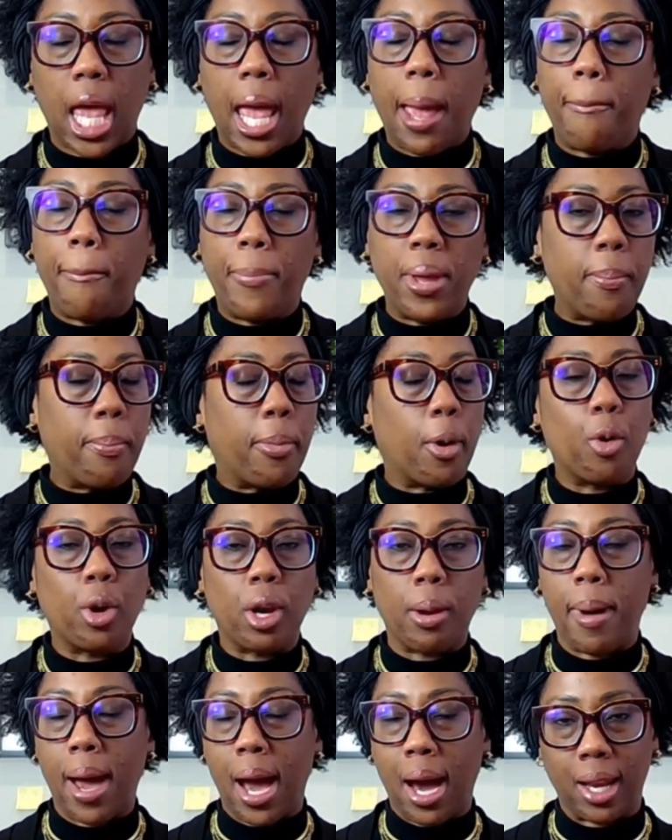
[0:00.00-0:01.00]
And be
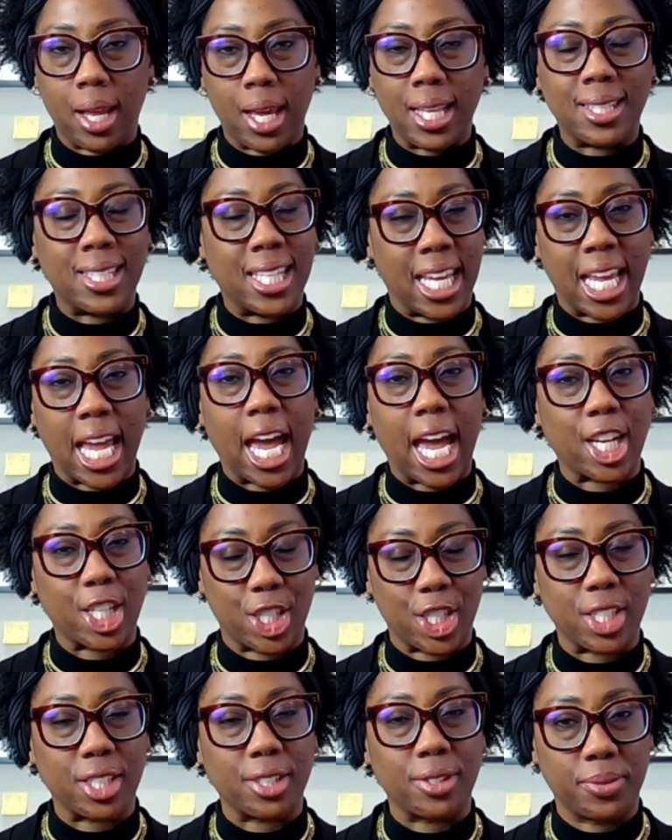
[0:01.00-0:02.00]
bold about it and take
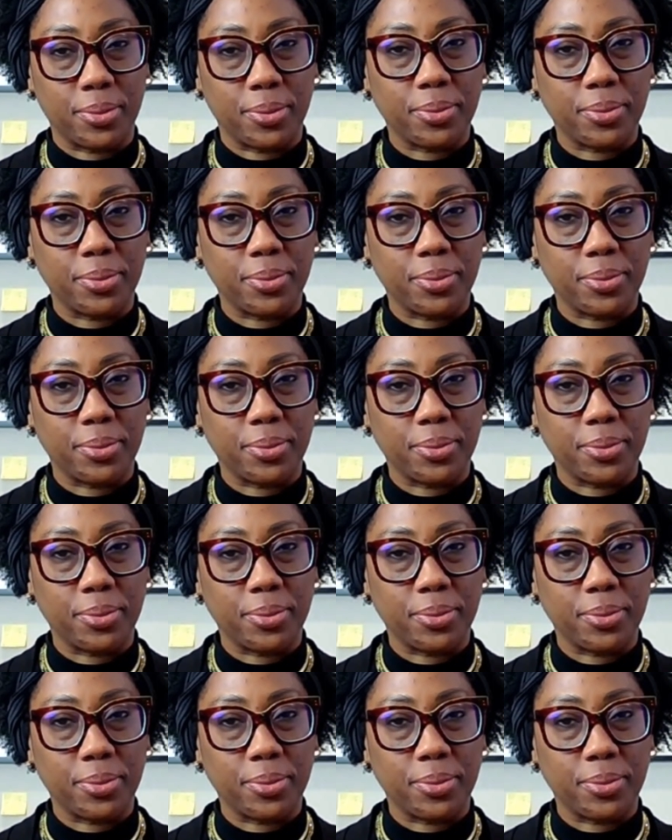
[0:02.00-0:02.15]
action.